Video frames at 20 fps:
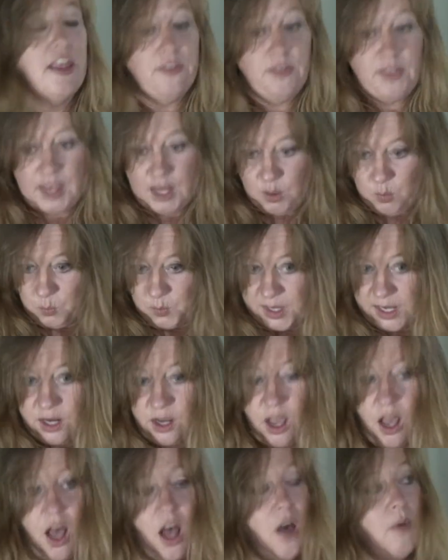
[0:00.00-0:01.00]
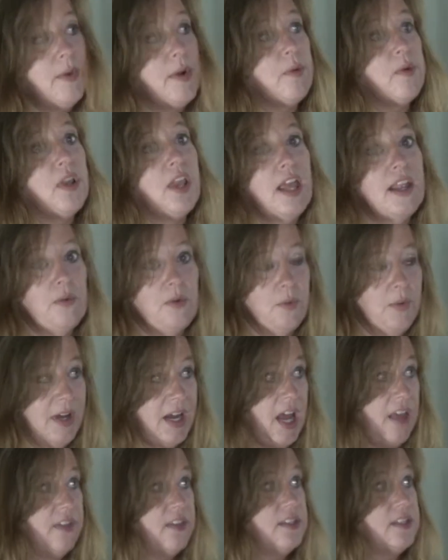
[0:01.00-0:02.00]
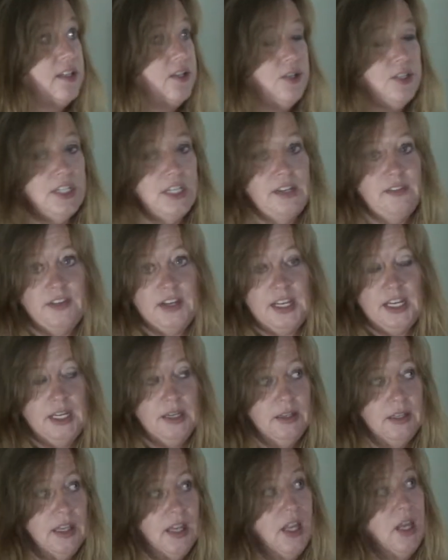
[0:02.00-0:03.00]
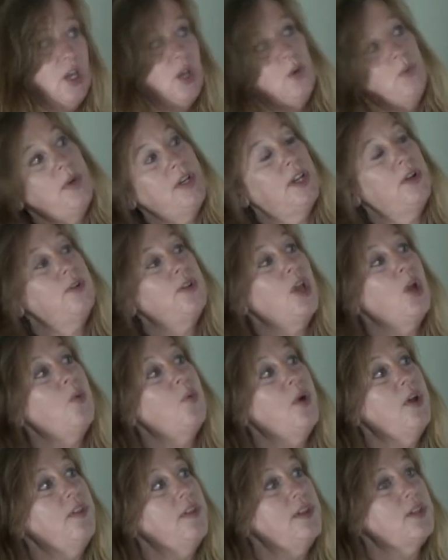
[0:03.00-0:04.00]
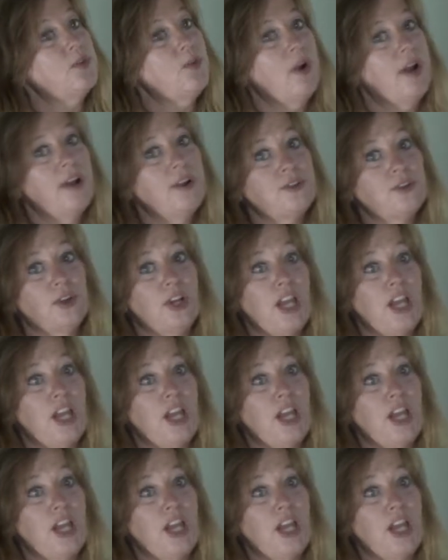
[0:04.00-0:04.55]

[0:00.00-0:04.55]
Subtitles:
and then we called. We were like, we got this new TV. We don't know what these wires are